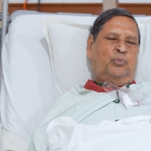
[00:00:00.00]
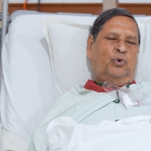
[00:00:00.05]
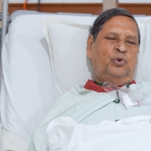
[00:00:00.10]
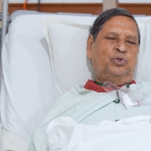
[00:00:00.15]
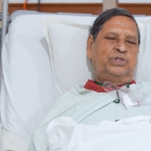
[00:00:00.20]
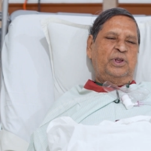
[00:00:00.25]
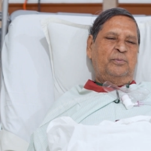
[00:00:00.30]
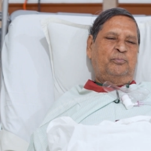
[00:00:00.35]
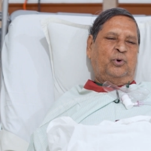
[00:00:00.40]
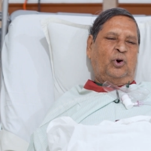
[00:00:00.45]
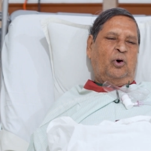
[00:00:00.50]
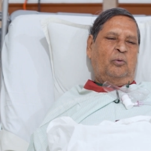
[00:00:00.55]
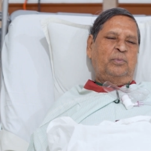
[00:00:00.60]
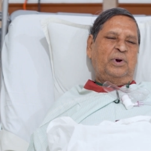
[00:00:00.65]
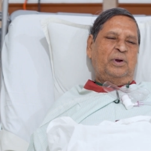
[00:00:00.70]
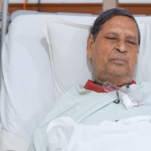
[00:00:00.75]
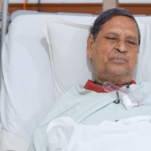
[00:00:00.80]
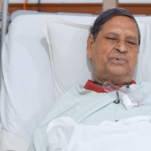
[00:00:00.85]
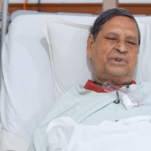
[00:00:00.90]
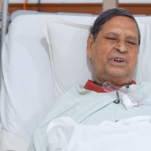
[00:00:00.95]
both the
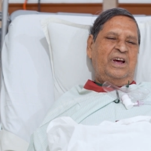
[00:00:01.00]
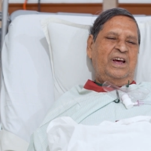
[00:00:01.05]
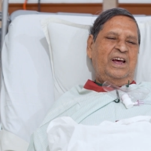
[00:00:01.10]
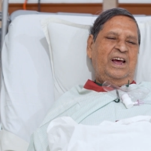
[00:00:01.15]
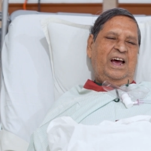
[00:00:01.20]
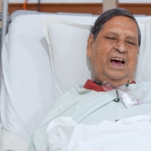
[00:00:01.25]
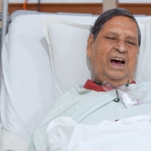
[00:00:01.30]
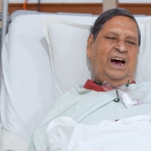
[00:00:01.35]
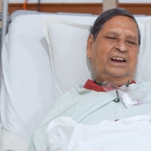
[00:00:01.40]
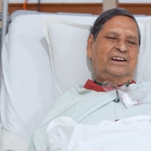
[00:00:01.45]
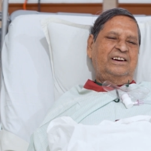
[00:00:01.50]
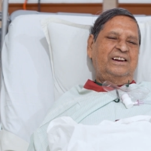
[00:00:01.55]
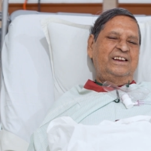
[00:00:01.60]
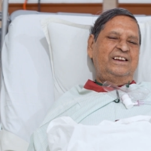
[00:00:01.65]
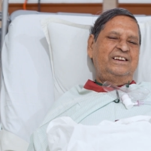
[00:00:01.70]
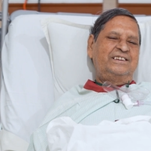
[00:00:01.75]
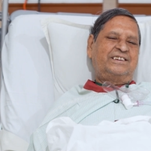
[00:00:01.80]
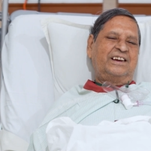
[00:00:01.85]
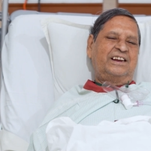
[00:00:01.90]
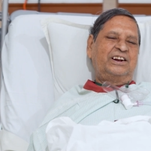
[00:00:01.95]
problems, and
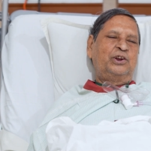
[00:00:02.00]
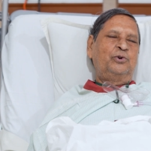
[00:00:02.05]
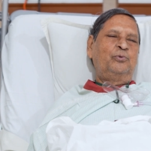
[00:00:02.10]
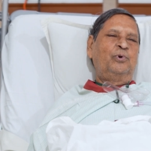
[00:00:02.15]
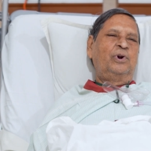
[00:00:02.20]
he said he